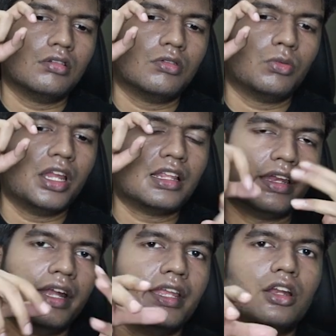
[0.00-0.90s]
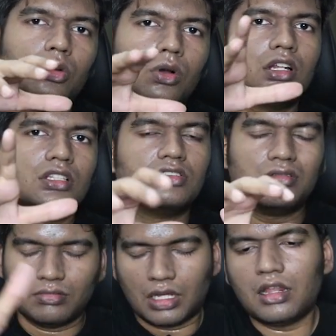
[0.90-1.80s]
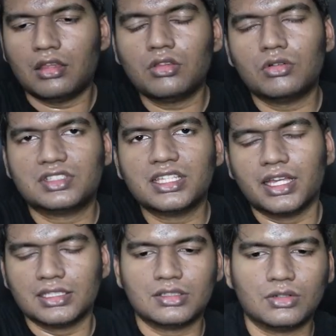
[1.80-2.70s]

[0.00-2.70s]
while creating a token, this you will see, guys.